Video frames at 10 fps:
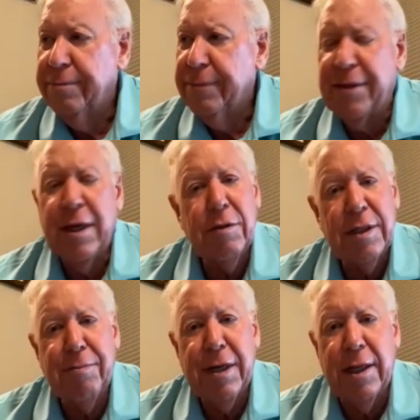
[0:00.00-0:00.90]
think he was
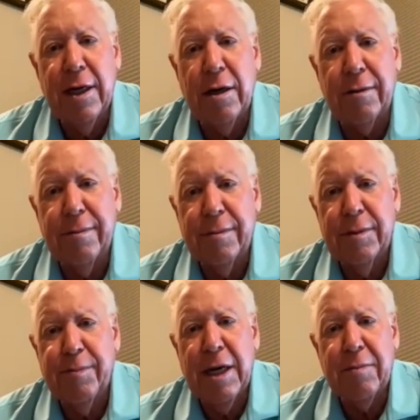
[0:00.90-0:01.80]
at Bel Air,
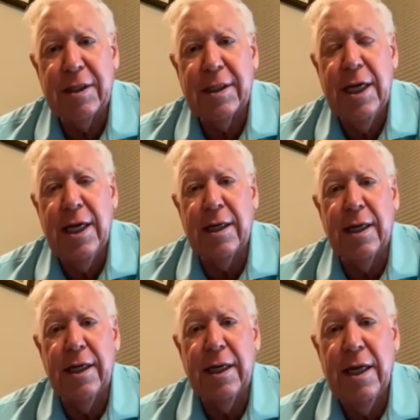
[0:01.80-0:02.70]
Mike McTeague,
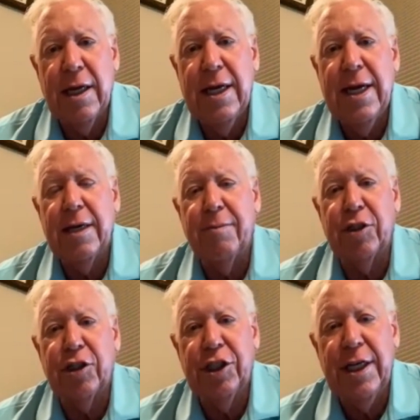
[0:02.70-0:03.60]
and he had a
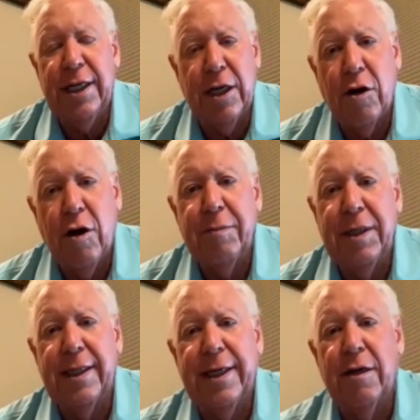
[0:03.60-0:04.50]
machine. He called me
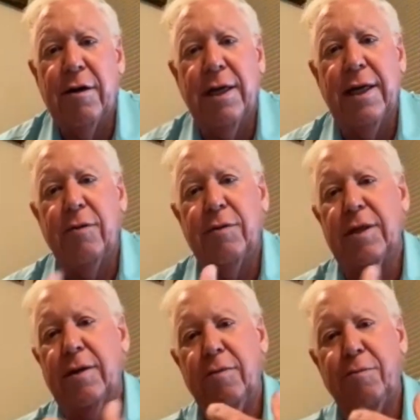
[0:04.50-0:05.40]
later, and it was
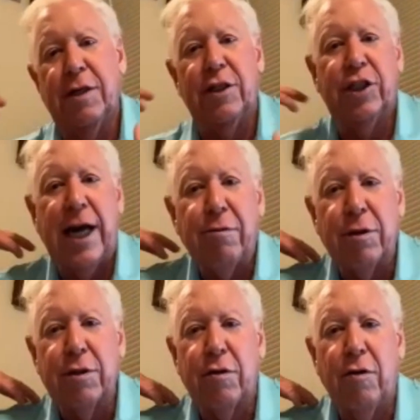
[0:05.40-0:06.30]
that you put a
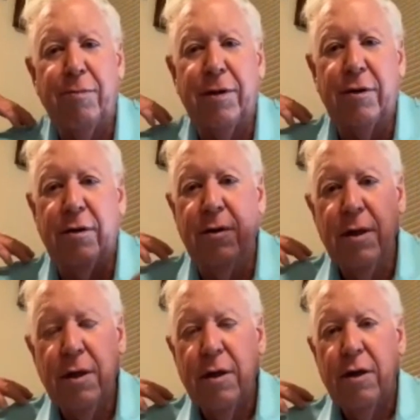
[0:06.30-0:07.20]
gyroscope on your
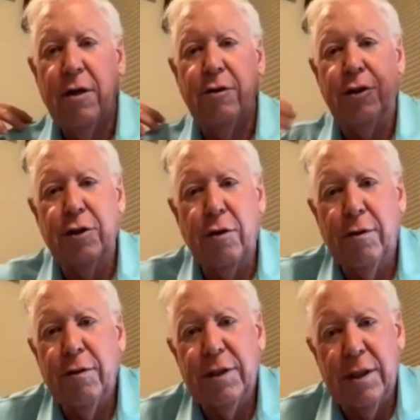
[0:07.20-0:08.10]

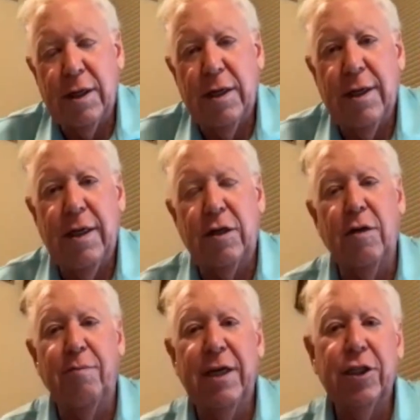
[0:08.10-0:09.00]
shoulders, and it
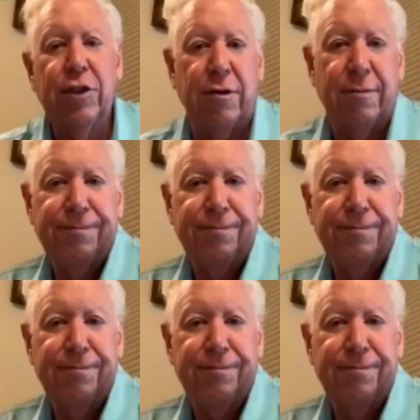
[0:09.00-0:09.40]
could measure.